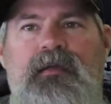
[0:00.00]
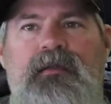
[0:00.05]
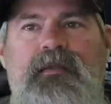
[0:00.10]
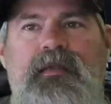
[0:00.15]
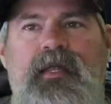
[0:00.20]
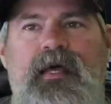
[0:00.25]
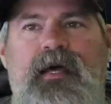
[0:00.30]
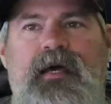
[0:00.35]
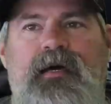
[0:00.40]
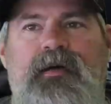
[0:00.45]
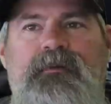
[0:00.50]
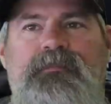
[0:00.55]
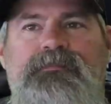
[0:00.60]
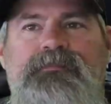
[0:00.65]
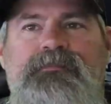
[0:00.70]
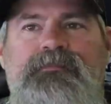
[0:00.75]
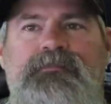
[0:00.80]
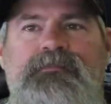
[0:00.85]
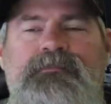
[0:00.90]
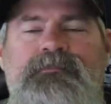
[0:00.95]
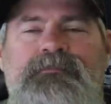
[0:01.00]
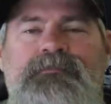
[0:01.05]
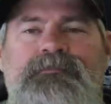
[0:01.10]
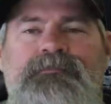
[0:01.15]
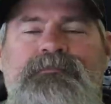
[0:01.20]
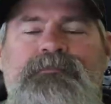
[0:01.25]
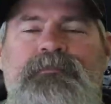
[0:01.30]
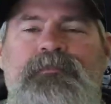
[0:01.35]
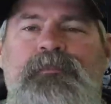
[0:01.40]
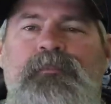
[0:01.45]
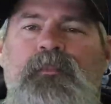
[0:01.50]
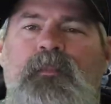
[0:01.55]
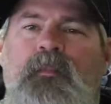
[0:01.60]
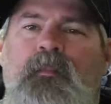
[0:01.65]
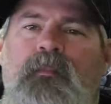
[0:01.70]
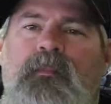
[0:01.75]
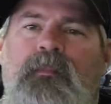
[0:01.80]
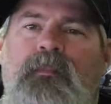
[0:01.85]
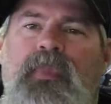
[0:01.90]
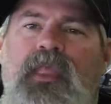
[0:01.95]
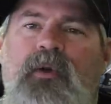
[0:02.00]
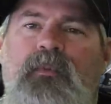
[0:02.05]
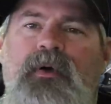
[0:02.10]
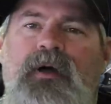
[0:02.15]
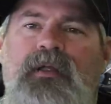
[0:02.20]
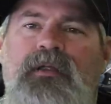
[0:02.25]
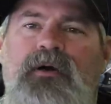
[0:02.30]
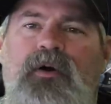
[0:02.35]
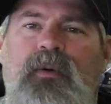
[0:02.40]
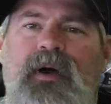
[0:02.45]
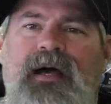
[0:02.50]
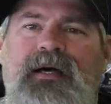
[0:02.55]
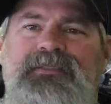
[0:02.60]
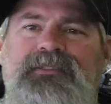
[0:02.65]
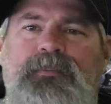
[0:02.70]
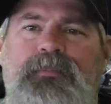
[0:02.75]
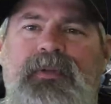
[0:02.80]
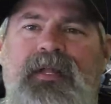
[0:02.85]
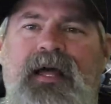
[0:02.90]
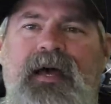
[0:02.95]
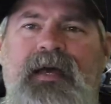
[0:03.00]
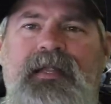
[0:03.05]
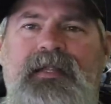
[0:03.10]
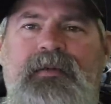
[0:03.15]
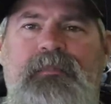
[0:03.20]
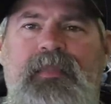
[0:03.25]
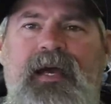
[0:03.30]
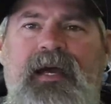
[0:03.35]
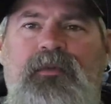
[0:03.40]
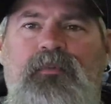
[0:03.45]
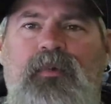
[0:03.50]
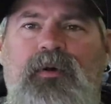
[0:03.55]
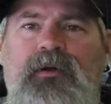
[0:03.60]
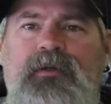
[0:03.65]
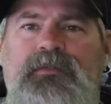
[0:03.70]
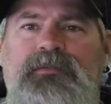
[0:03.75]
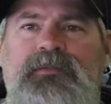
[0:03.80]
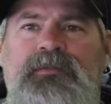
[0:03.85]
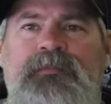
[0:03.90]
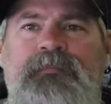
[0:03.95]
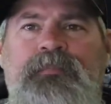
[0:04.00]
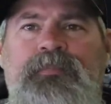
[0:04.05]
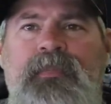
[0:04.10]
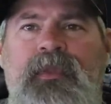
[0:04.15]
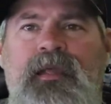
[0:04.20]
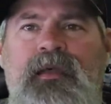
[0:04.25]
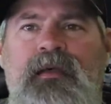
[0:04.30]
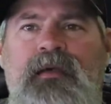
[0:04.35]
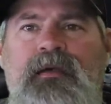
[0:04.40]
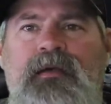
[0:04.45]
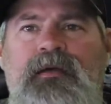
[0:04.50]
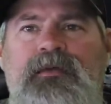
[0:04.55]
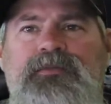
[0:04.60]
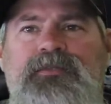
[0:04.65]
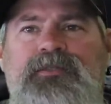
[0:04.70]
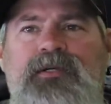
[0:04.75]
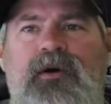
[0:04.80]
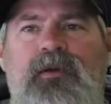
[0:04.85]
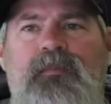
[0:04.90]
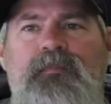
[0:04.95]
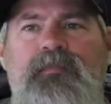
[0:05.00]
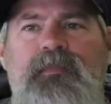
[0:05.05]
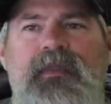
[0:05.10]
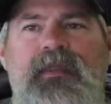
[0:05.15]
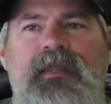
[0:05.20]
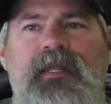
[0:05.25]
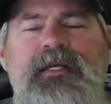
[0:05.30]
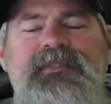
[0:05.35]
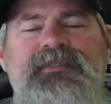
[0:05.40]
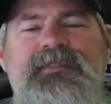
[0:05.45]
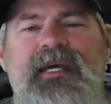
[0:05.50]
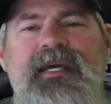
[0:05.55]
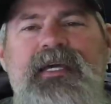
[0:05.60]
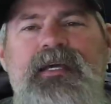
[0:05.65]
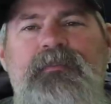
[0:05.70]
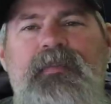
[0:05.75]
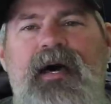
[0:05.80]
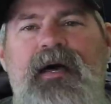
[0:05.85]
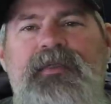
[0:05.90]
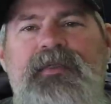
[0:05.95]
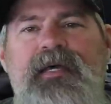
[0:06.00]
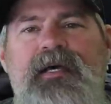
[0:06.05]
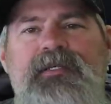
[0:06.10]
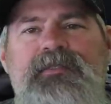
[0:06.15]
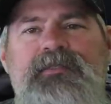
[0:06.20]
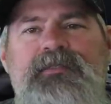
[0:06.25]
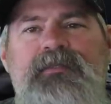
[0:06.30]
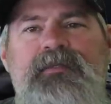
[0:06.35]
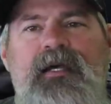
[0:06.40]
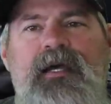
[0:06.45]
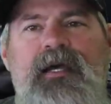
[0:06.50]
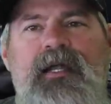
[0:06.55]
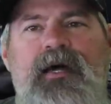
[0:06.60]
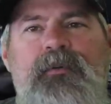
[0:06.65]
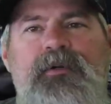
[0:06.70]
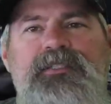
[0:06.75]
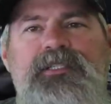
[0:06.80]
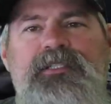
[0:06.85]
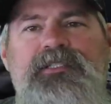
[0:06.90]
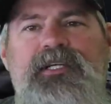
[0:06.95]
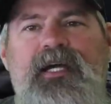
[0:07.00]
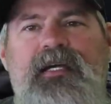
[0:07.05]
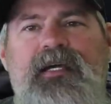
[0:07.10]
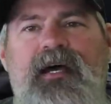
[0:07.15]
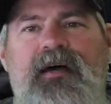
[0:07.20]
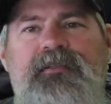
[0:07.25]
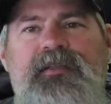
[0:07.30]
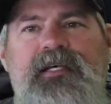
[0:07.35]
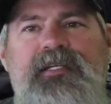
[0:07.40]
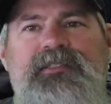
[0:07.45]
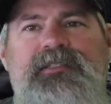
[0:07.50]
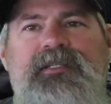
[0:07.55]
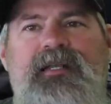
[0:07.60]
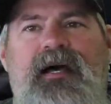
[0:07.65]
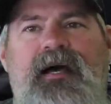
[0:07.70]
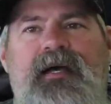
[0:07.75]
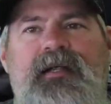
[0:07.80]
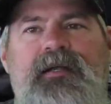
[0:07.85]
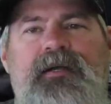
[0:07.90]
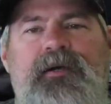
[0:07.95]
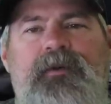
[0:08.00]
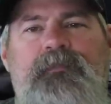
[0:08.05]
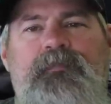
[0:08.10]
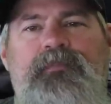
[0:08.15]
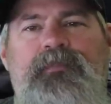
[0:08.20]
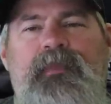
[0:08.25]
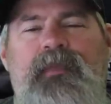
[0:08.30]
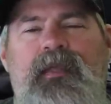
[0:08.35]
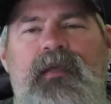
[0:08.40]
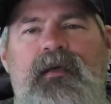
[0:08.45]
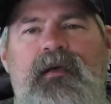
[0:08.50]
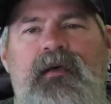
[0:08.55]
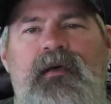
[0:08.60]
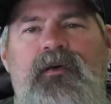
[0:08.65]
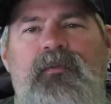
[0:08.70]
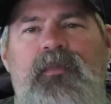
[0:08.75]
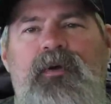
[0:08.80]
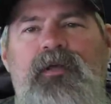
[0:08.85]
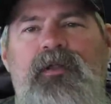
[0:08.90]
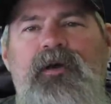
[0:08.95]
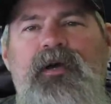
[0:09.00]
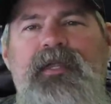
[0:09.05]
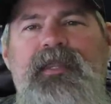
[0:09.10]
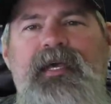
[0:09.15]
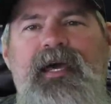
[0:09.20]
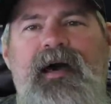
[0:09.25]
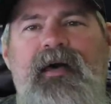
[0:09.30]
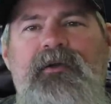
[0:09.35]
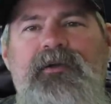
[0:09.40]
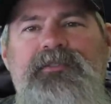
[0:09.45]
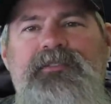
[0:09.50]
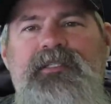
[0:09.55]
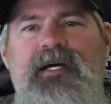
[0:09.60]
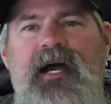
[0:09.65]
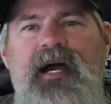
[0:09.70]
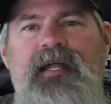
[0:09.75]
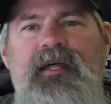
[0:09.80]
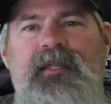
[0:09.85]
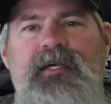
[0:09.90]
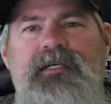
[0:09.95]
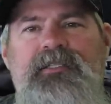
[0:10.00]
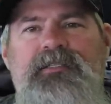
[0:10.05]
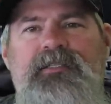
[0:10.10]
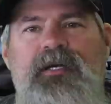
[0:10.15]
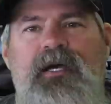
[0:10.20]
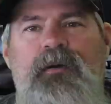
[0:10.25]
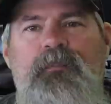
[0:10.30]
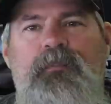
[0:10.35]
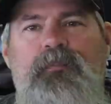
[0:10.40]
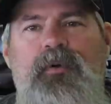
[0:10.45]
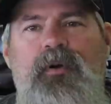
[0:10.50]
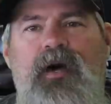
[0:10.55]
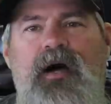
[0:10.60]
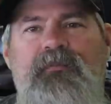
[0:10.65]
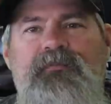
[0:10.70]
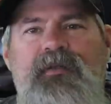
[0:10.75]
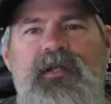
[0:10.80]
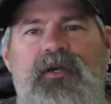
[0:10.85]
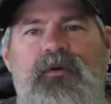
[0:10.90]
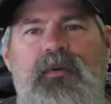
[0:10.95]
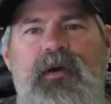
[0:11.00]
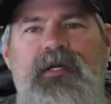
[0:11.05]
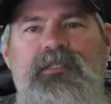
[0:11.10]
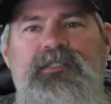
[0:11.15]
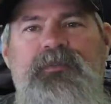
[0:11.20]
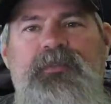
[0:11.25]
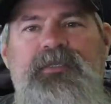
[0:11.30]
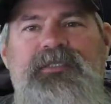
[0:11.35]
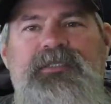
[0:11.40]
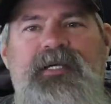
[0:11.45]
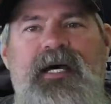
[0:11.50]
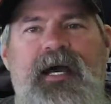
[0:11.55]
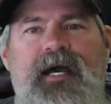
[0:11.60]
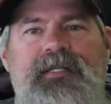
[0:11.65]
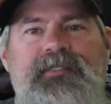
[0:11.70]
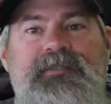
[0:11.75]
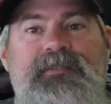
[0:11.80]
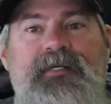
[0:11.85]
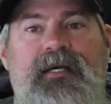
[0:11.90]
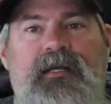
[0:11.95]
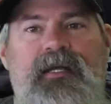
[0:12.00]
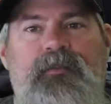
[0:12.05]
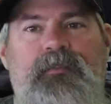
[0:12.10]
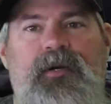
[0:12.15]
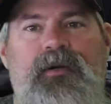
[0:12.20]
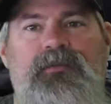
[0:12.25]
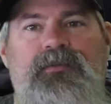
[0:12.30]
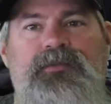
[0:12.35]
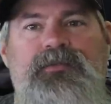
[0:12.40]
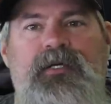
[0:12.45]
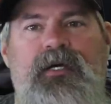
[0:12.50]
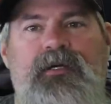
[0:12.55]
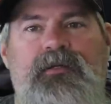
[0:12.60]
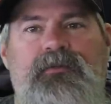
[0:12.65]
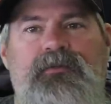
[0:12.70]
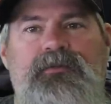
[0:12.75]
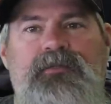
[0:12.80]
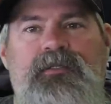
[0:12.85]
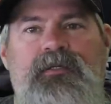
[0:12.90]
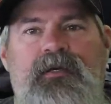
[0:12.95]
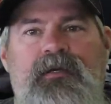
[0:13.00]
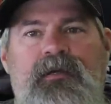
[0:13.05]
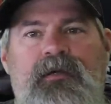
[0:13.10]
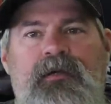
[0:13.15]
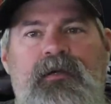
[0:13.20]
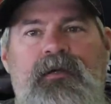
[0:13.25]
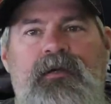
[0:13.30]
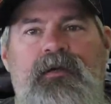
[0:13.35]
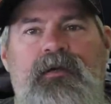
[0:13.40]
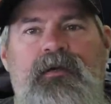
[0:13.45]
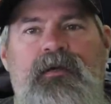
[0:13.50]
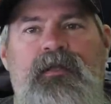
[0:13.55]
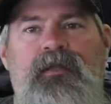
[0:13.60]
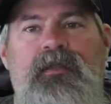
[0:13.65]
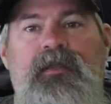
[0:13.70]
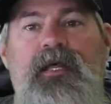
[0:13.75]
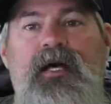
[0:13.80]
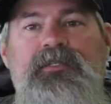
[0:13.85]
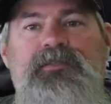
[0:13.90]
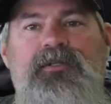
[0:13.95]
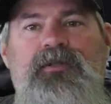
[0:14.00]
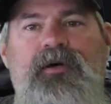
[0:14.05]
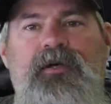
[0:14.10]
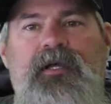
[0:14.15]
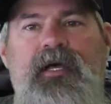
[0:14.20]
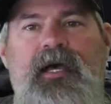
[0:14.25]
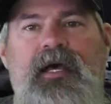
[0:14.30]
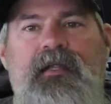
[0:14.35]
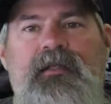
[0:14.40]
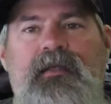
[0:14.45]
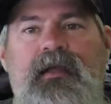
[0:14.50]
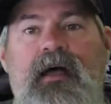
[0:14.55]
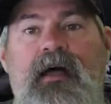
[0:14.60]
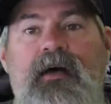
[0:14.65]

Now, we all know how supply and demand works. So let's think about this, and I want you to check out this slide here. We're gonna look at the other side of this profit equation besides selling motorcycles. Let's look at